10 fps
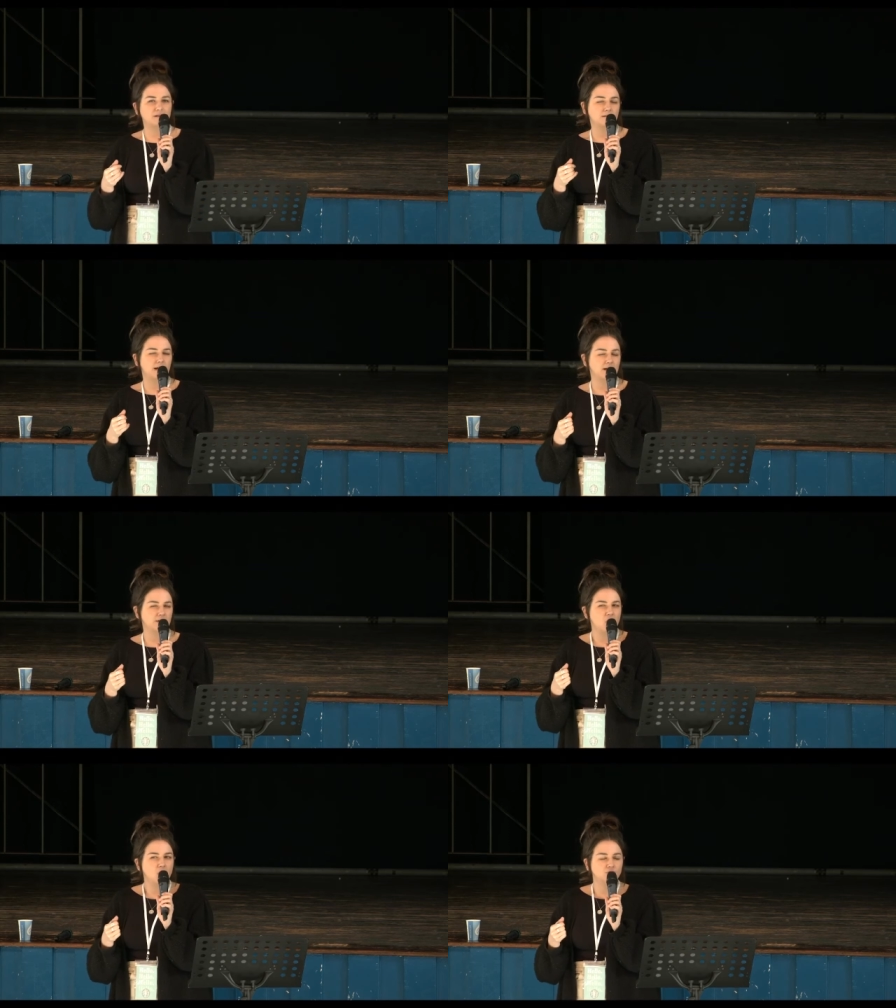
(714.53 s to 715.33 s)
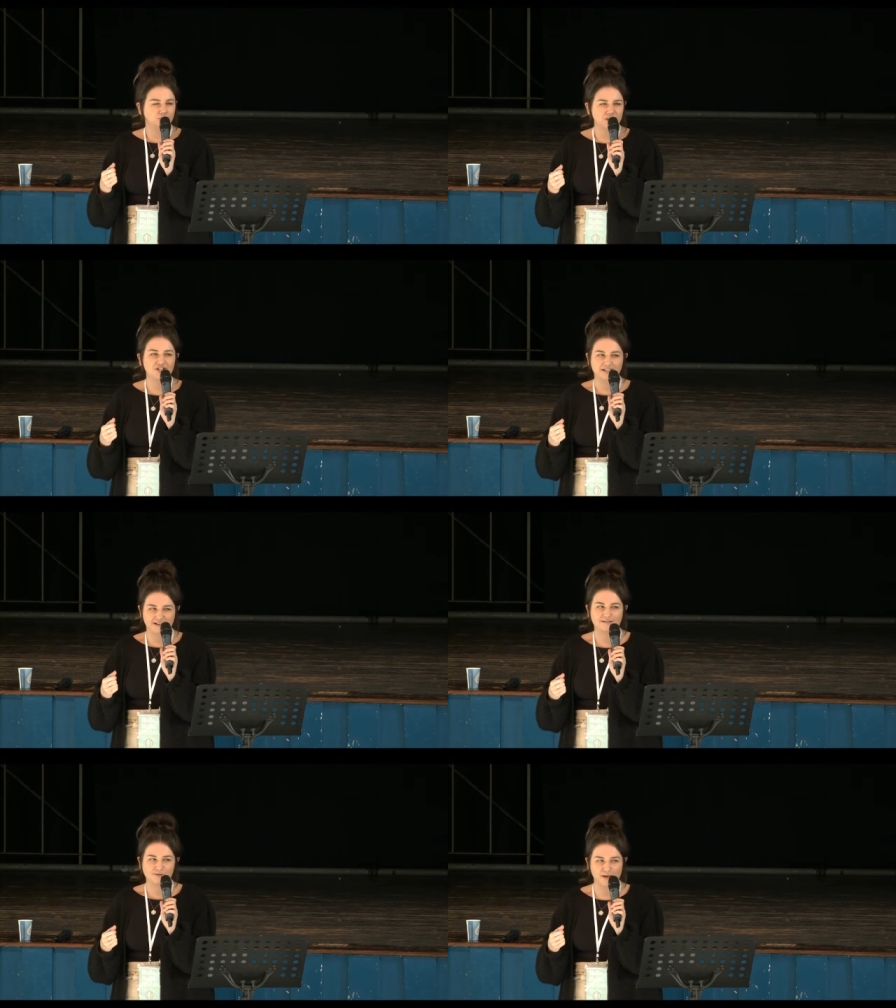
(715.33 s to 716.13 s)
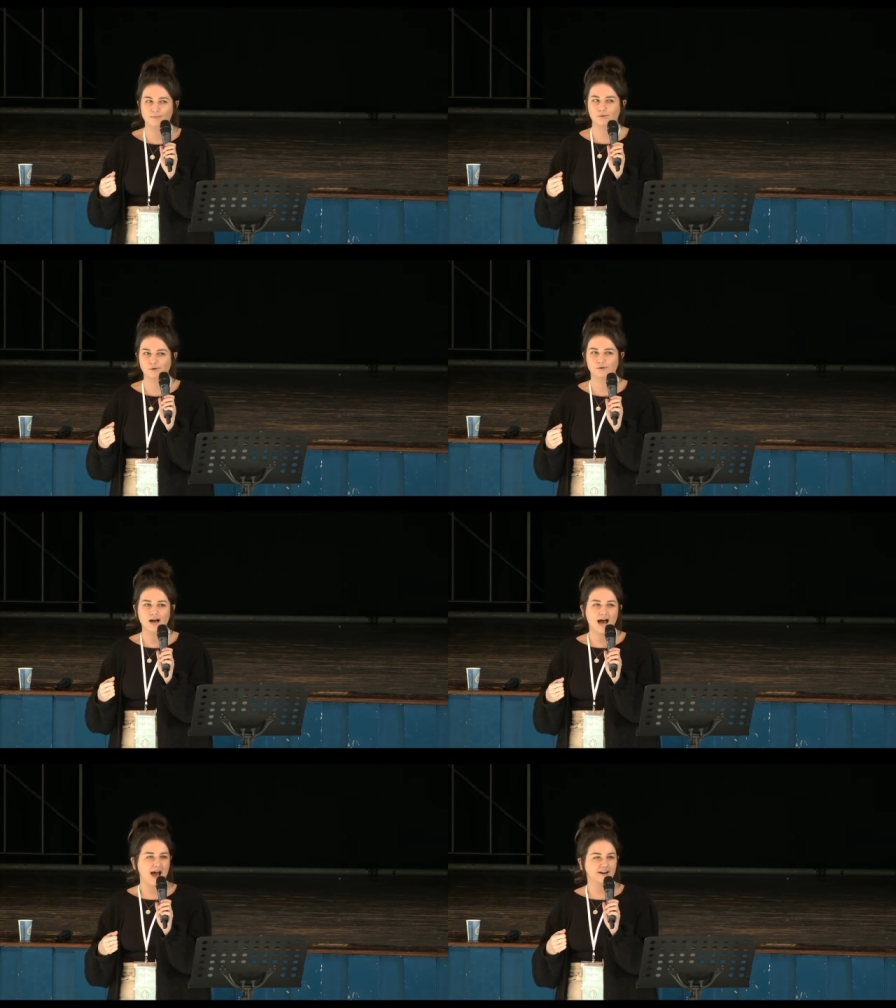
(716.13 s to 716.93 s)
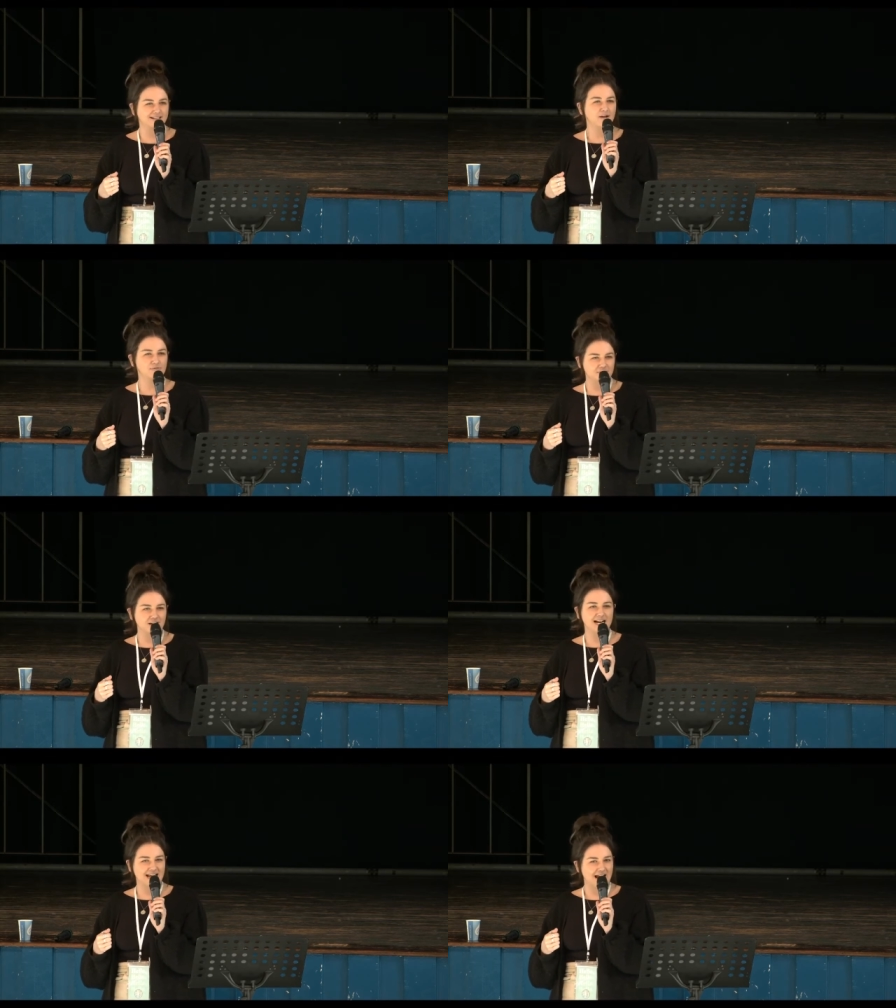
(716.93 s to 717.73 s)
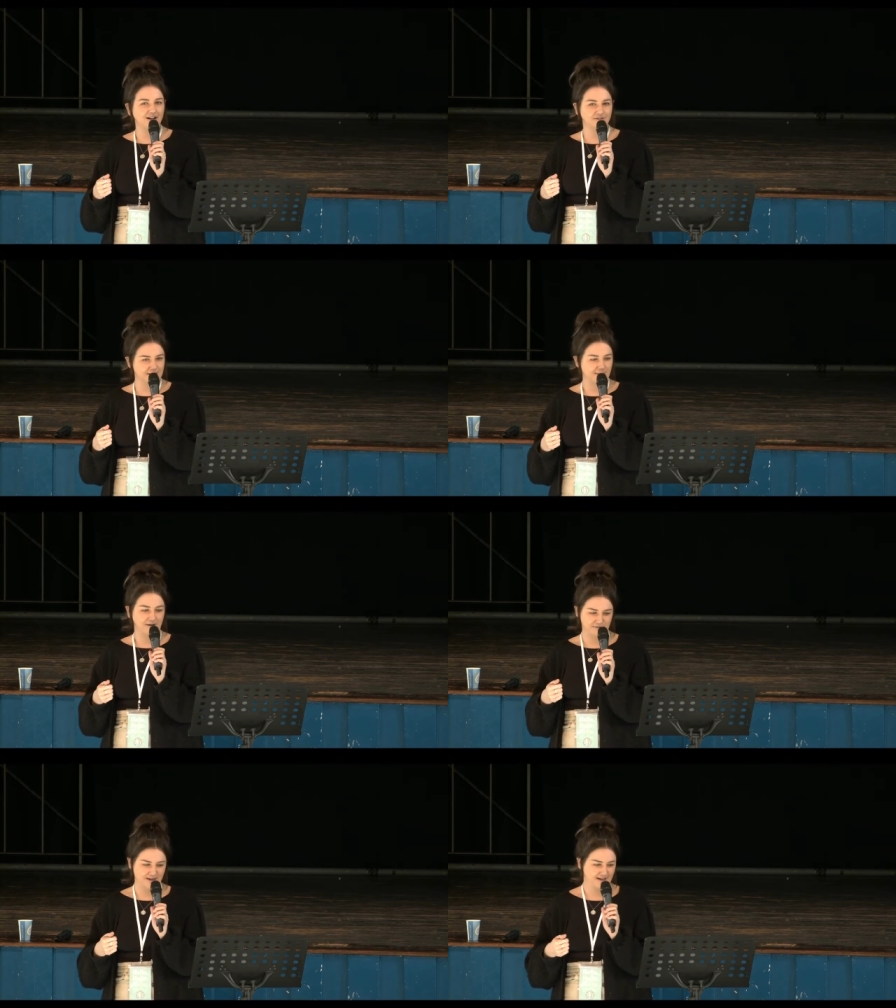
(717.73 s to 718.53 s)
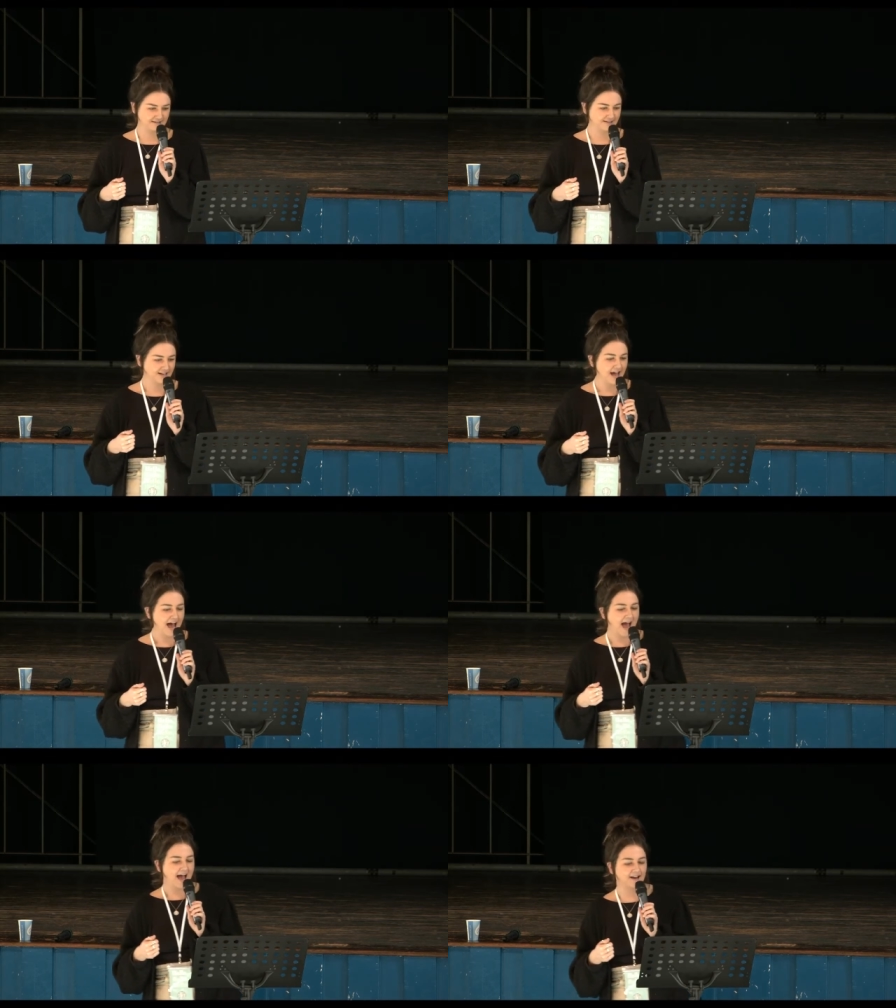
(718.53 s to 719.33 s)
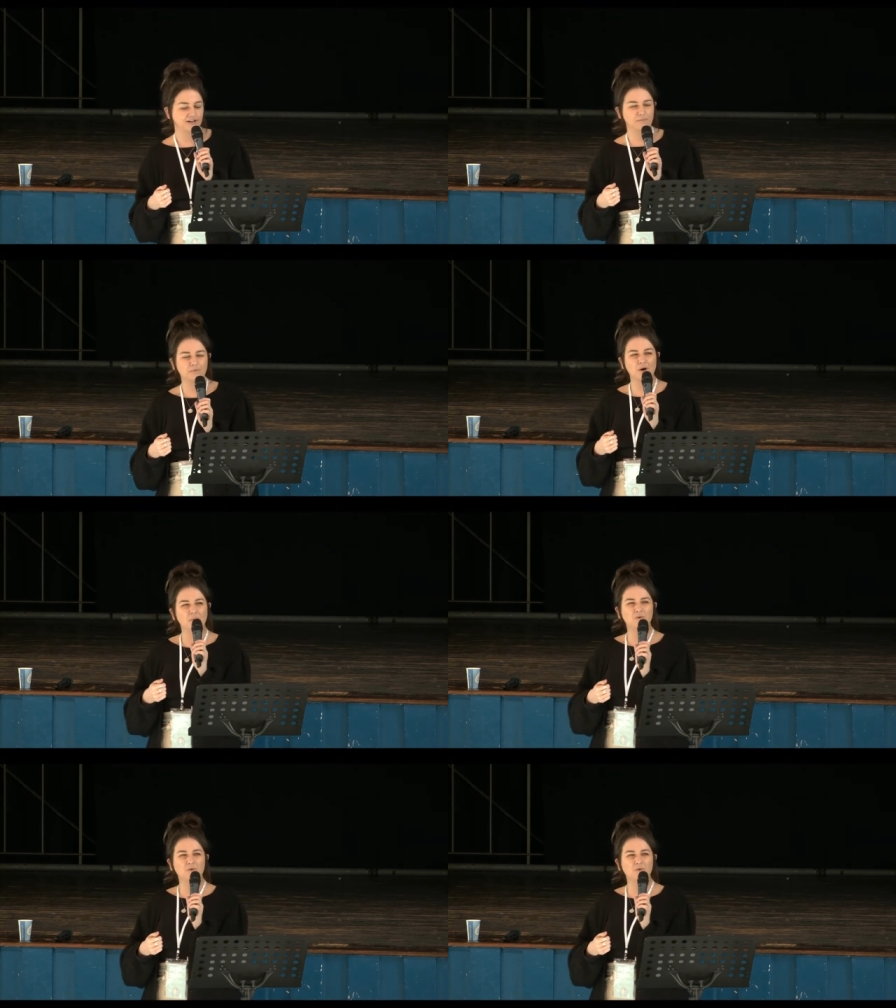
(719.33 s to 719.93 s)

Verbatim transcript: like I'd hold grudges against people and I'd get really angry about things. And I pro- was